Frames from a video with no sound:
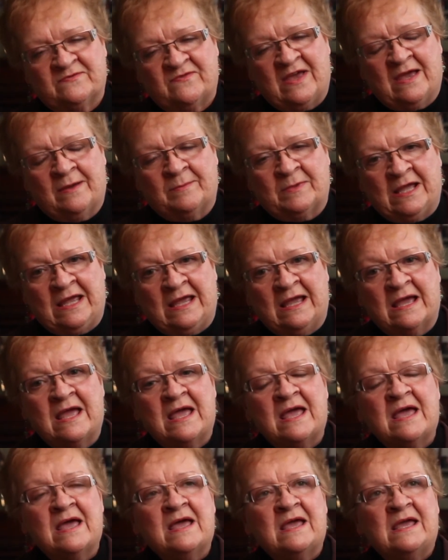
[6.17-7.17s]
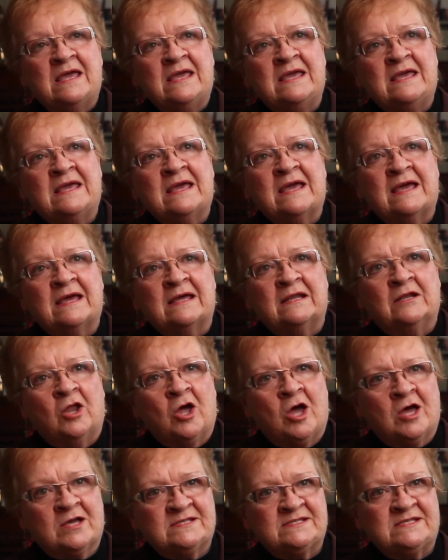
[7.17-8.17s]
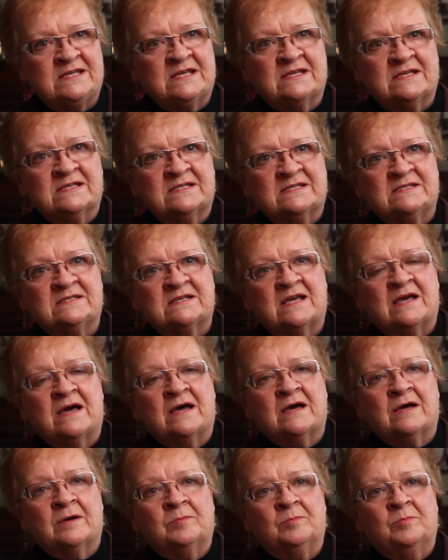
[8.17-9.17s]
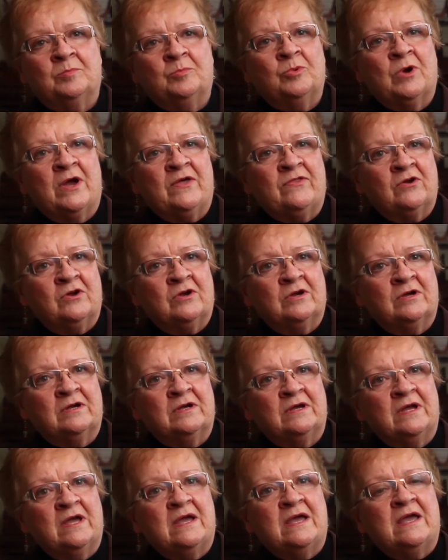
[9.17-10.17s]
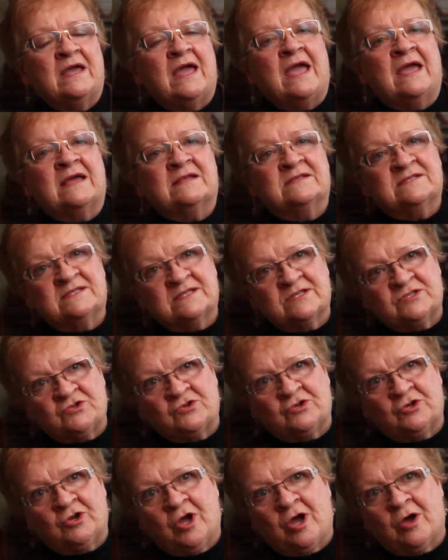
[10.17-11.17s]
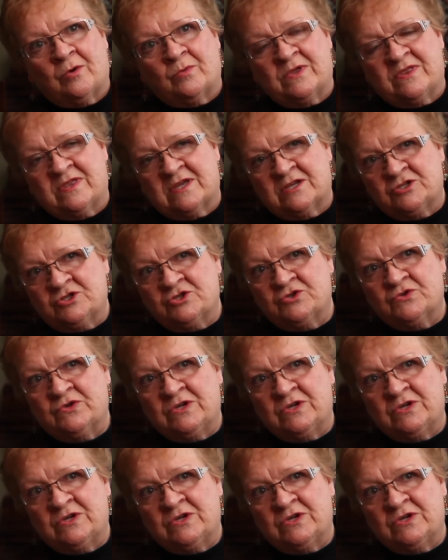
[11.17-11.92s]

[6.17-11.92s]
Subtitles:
family. He had lost his brother and sister-in-law within 2